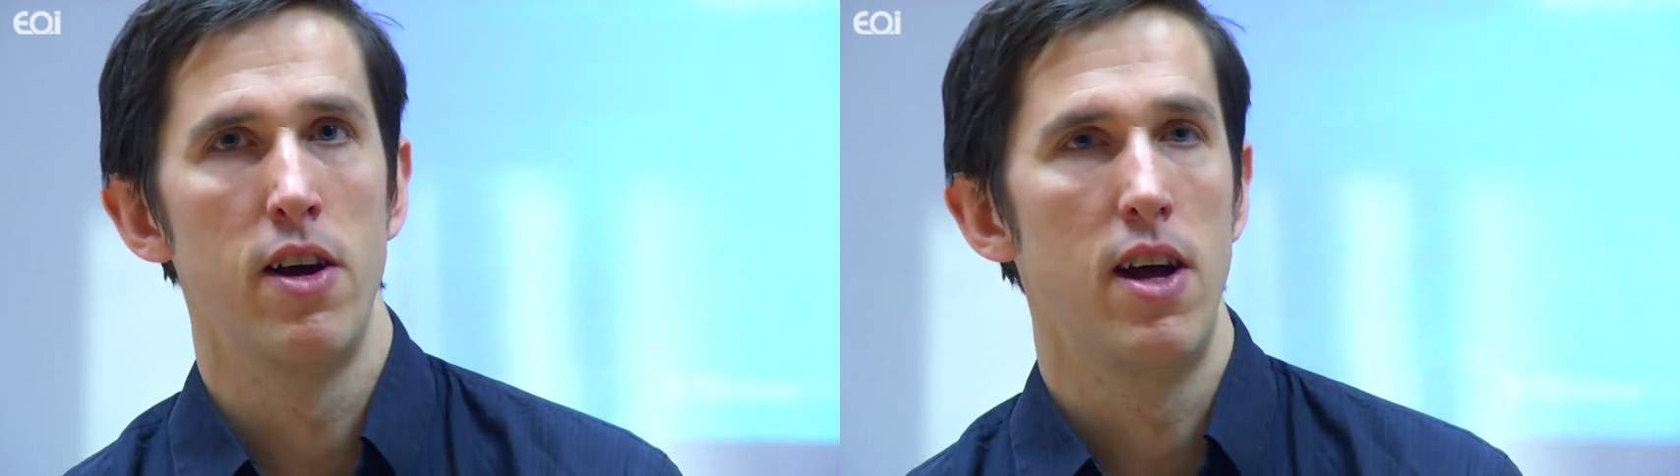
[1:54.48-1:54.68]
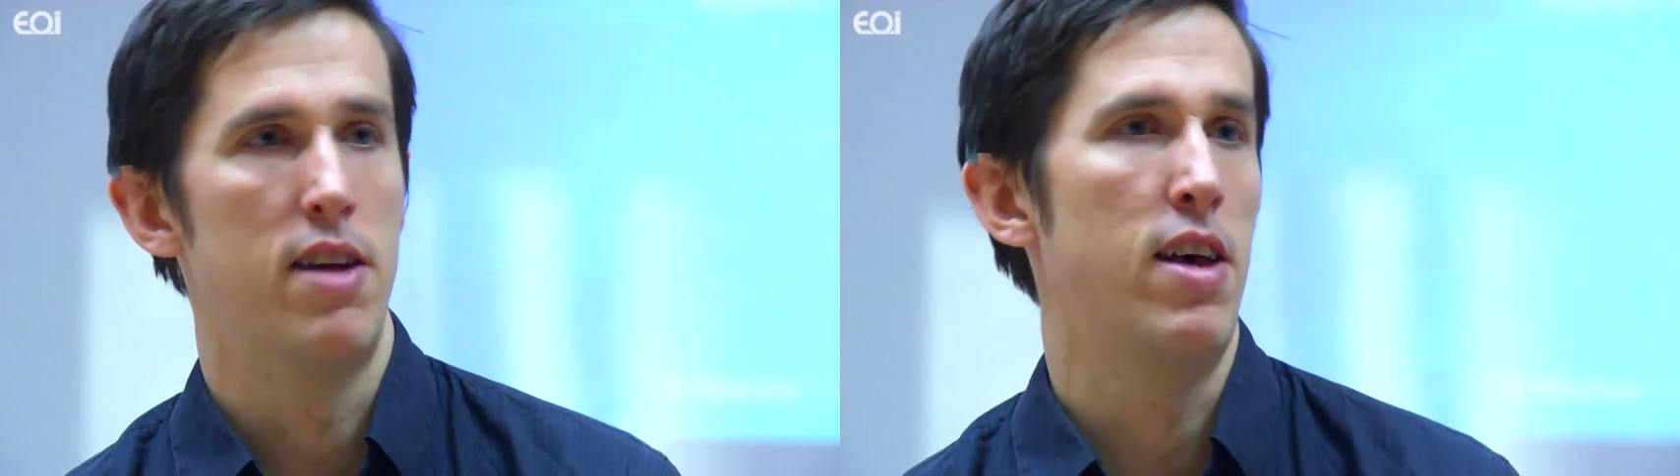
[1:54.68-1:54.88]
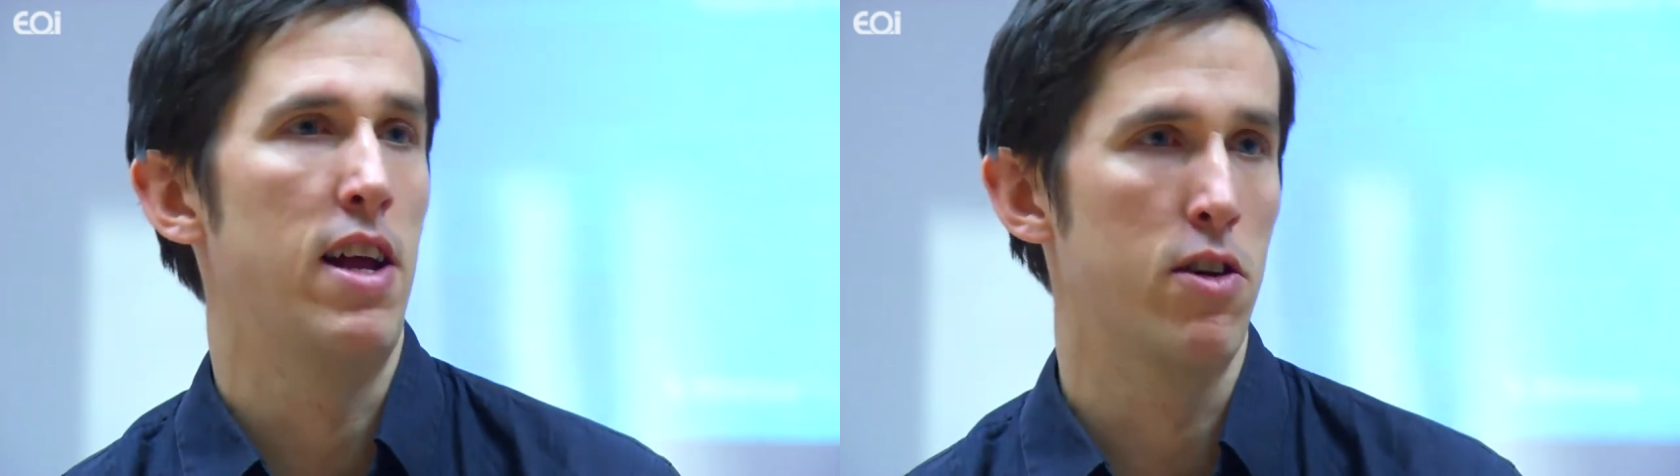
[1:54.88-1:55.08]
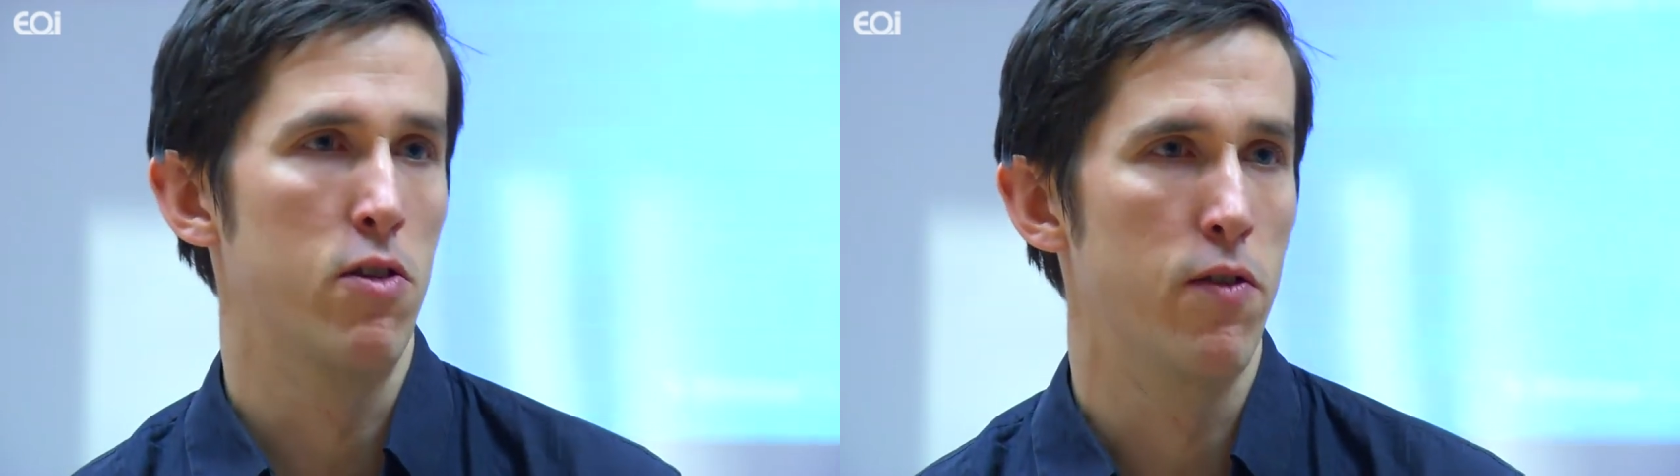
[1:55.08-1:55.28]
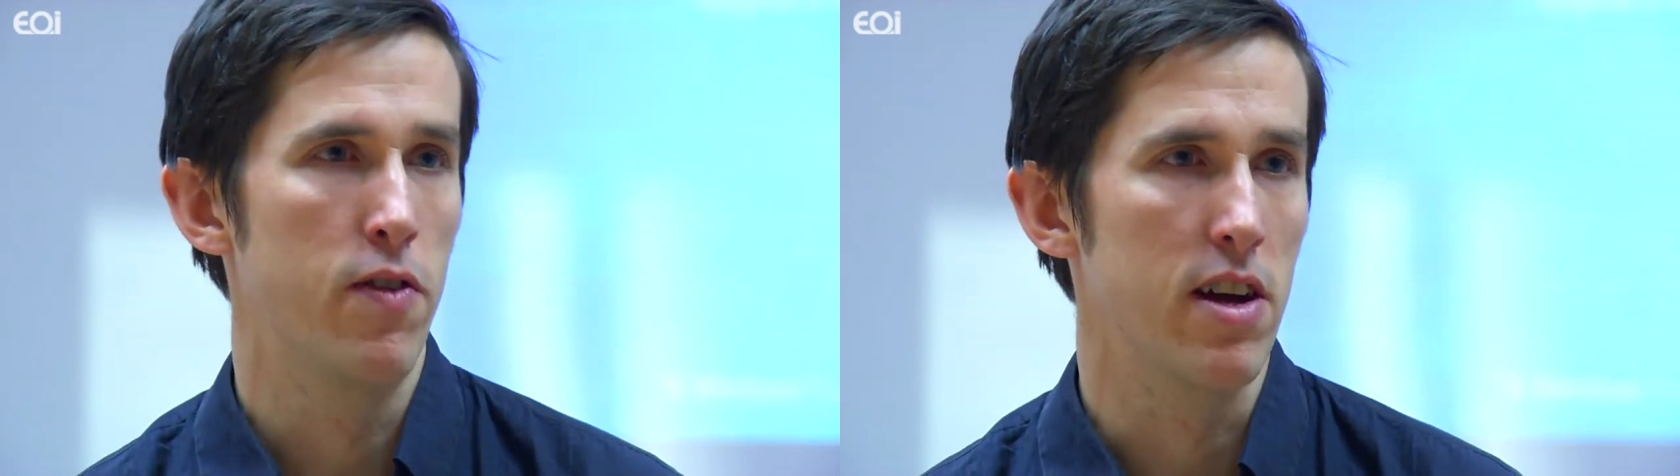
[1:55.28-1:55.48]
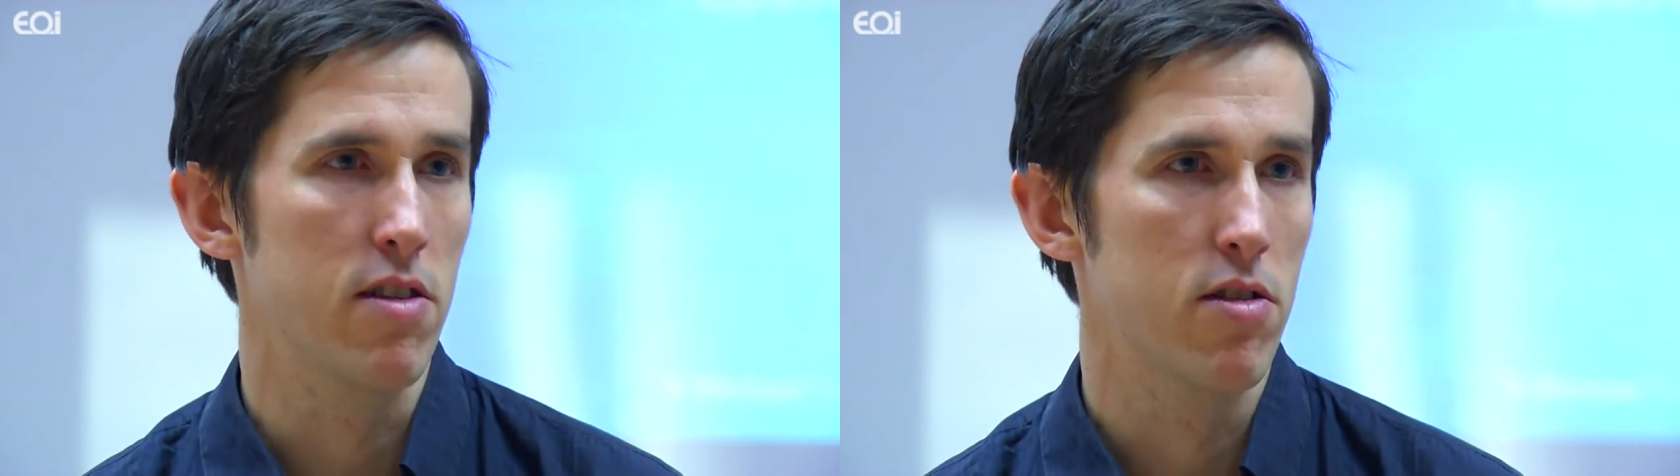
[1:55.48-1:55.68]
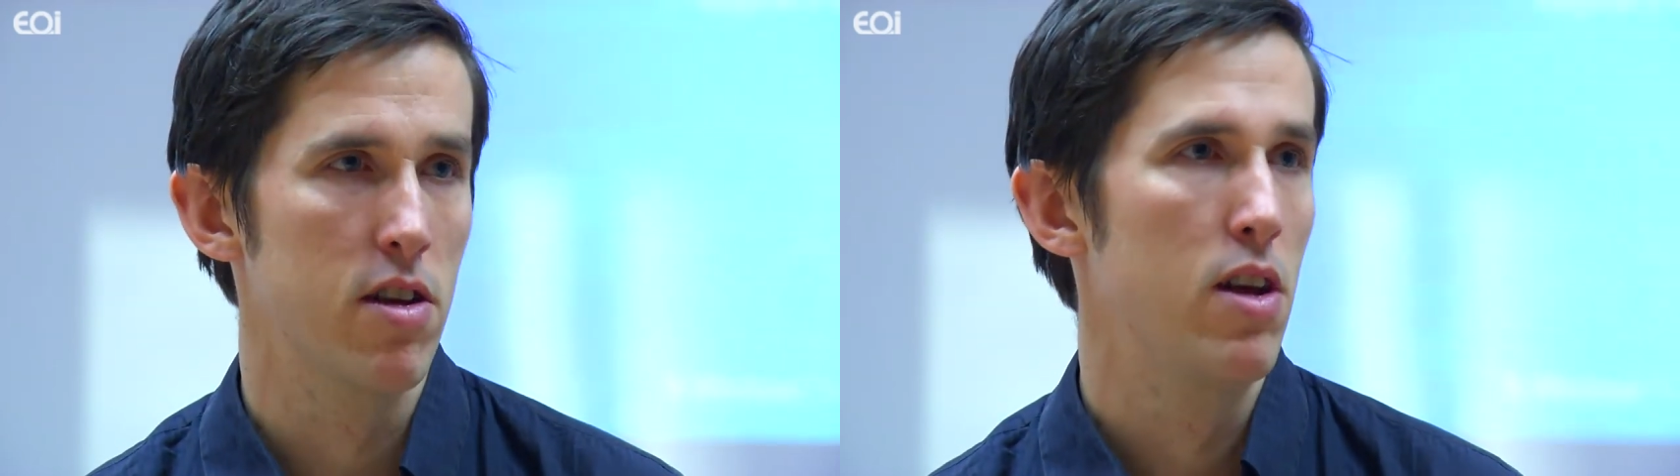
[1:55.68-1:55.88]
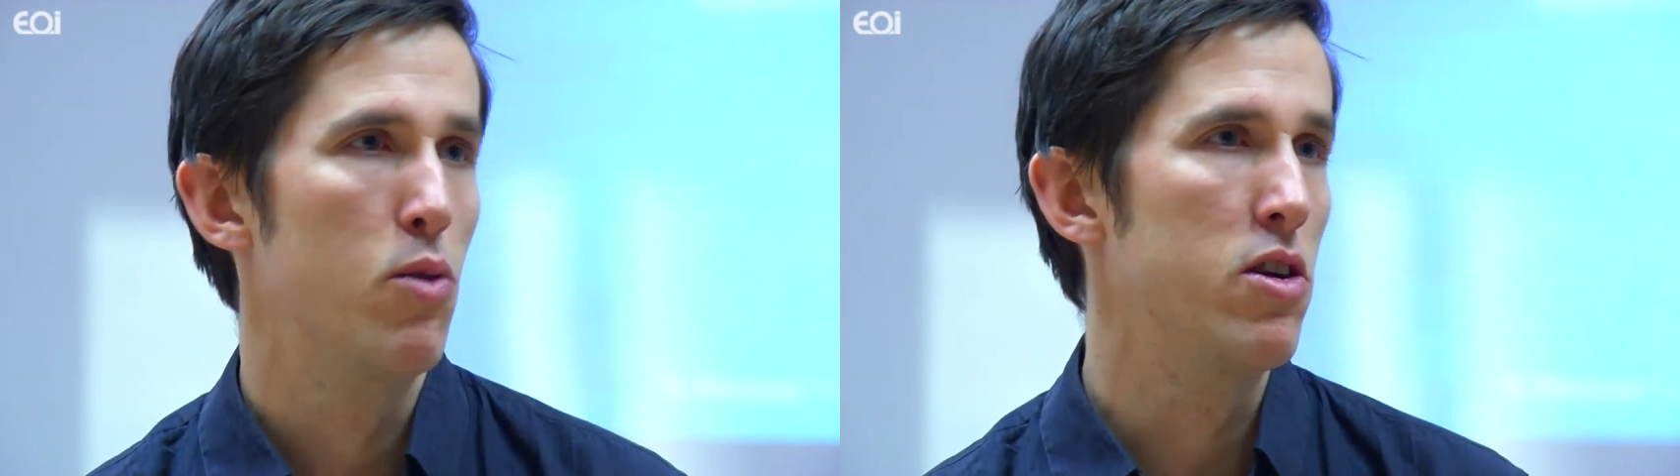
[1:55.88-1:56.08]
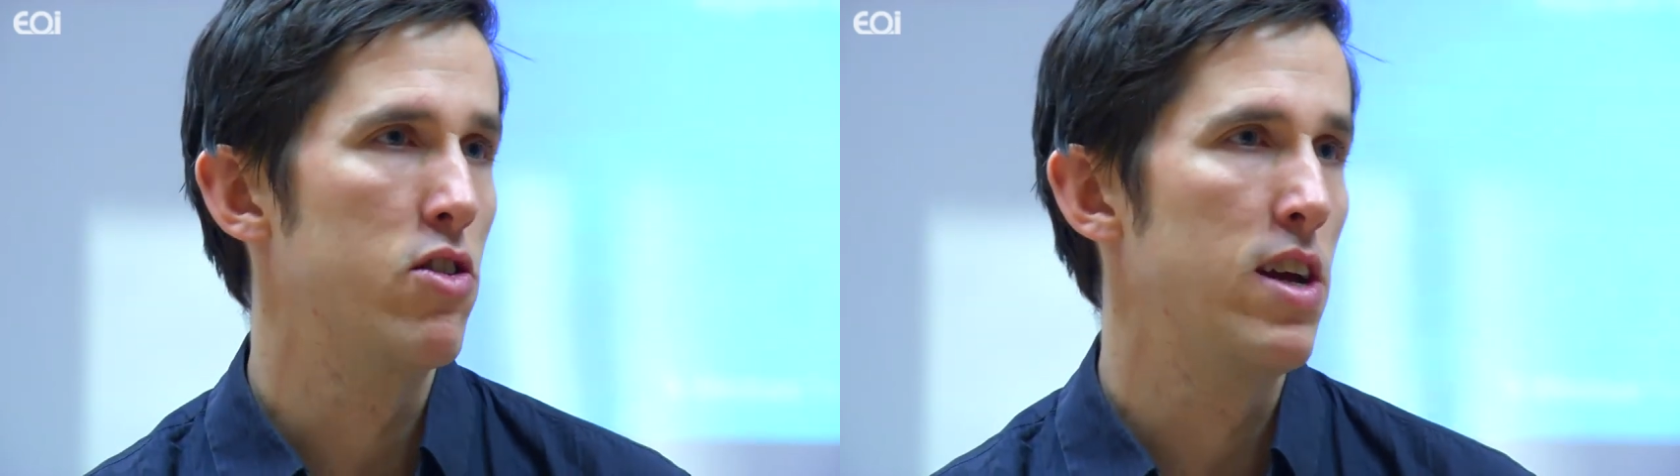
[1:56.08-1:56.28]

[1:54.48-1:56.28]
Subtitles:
a technical fix, which